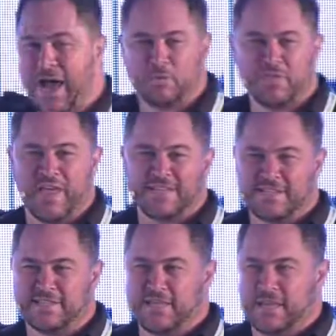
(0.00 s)
with the
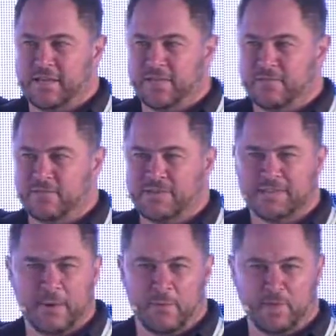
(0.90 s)
SEC. Is
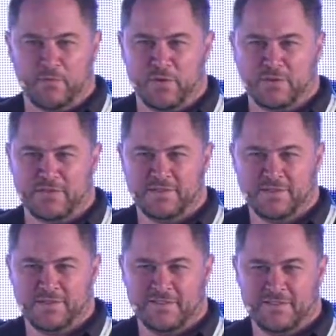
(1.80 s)
anyone confused?
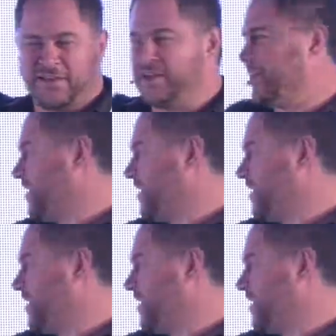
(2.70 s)
Okay, good.